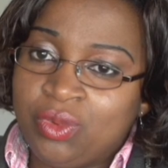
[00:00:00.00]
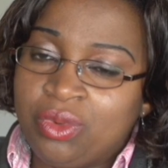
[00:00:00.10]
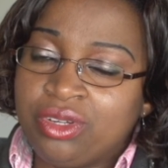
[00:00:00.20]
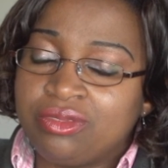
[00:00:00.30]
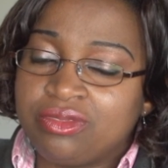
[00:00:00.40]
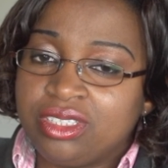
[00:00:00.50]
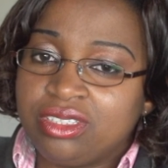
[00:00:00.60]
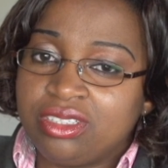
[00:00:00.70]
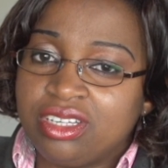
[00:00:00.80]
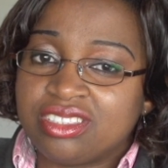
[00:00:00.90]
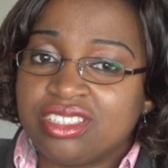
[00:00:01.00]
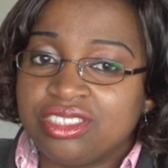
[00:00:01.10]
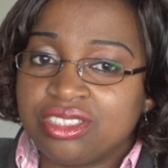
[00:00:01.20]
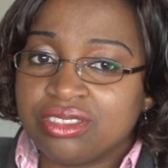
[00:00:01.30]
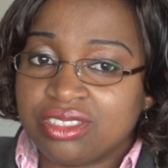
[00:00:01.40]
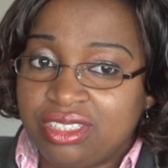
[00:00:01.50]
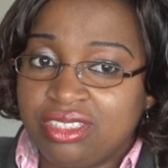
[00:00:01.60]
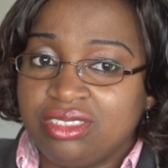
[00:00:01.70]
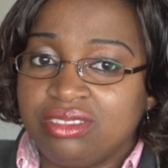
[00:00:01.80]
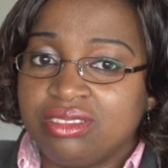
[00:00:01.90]
One of the essential
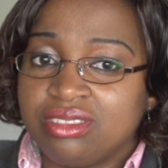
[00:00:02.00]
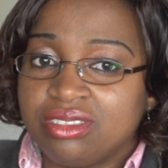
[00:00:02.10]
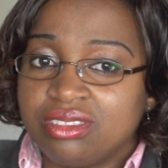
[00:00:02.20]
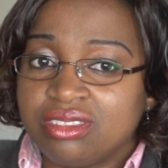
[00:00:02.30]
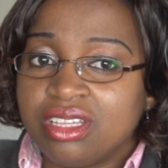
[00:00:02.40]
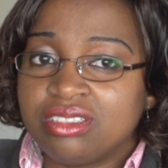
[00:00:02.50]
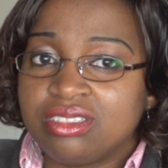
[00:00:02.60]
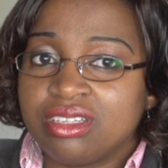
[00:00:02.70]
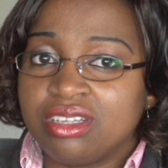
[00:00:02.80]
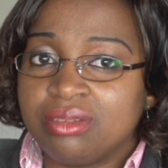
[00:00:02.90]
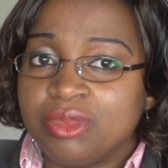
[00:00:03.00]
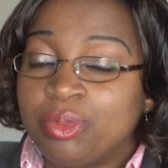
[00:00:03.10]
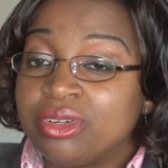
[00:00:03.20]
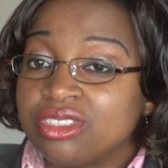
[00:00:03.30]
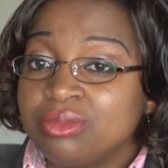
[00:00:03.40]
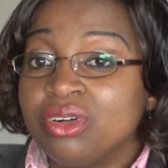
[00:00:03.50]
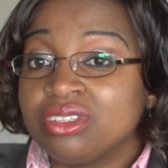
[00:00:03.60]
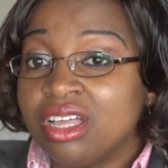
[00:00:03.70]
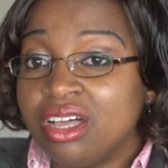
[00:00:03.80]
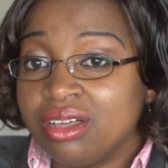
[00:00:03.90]
skills that a person
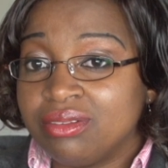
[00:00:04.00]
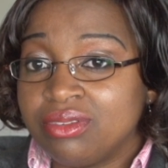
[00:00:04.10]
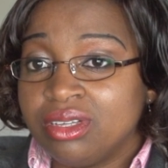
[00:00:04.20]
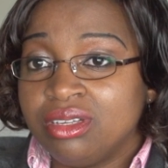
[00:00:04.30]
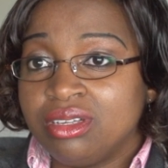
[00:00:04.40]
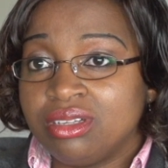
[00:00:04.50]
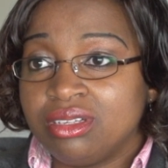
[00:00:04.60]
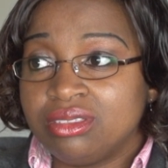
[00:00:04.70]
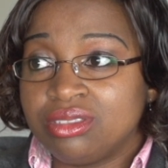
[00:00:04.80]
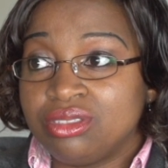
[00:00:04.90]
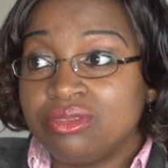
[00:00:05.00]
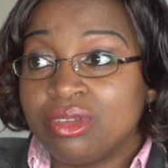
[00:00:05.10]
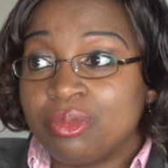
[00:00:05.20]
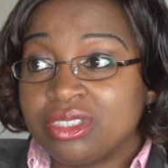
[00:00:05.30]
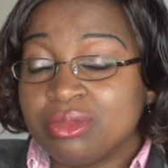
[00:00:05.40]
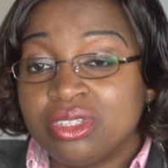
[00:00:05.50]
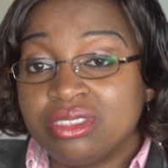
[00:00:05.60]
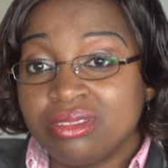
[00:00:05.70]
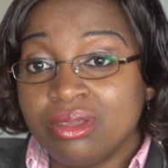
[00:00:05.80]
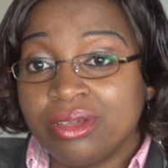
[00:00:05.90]
must have to develop as a
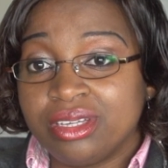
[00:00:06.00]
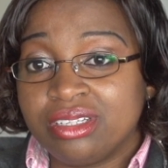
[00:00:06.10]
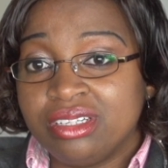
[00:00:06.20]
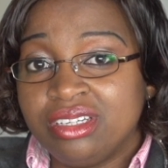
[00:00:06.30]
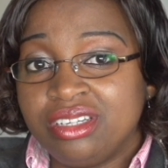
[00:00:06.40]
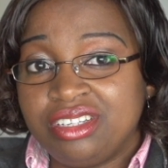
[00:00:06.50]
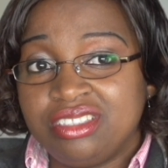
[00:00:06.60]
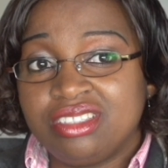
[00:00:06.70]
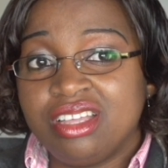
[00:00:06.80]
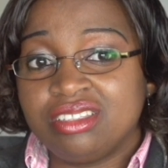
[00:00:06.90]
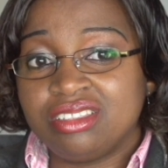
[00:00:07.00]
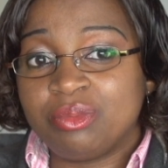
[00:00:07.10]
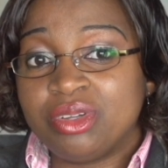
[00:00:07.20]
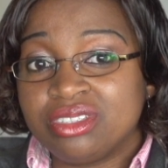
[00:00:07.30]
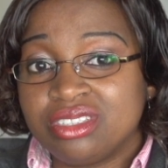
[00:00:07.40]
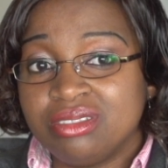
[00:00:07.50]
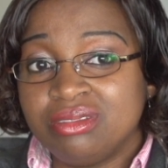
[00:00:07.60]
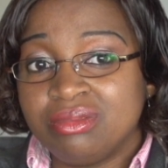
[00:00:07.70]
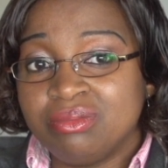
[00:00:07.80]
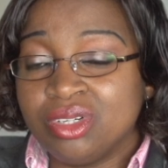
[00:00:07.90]
modern lawyer is that the
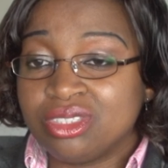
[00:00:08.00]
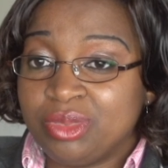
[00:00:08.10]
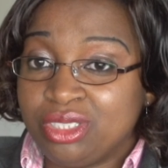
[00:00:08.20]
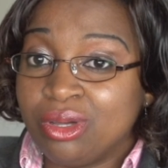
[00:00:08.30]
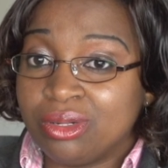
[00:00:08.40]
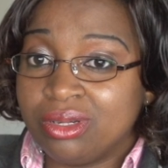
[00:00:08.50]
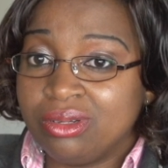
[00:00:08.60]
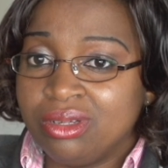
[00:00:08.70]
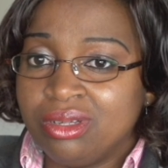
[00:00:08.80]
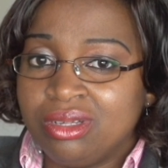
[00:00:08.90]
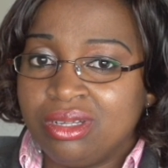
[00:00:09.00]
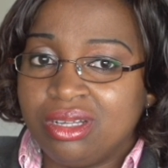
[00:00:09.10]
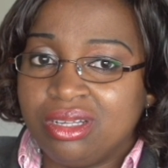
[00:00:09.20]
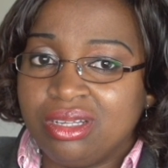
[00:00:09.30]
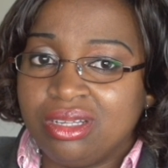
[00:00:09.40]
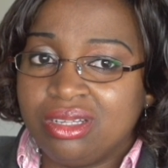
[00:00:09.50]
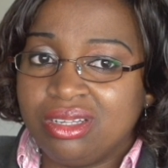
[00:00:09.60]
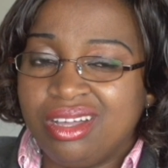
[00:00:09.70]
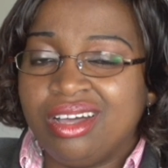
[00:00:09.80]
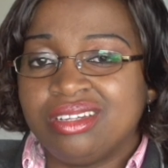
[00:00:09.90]
person must be thorough.
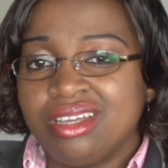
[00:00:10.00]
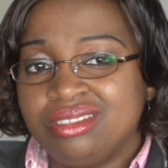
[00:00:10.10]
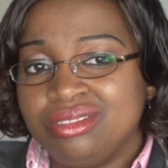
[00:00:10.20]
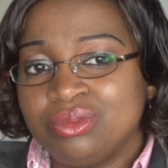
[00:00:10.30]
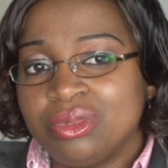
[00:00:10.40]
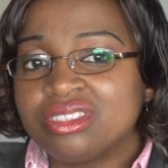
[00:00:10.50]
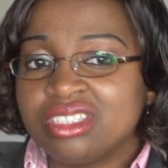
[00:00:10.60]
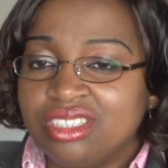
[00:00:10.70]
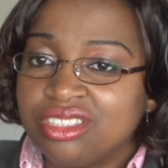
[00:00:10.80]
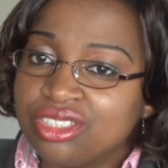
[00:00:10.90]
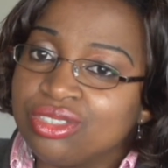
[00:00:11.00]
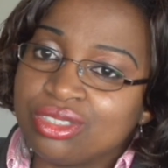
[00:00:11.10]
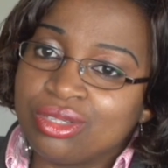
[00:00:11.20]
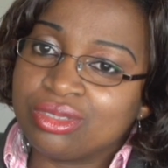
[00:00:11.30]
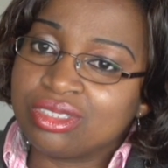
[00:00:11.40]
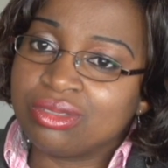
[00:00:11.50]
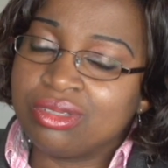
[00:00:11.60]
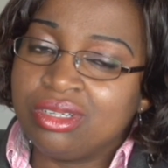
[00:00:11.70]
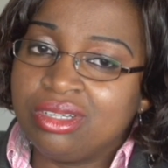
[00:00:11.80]
And I use the word tenacious also.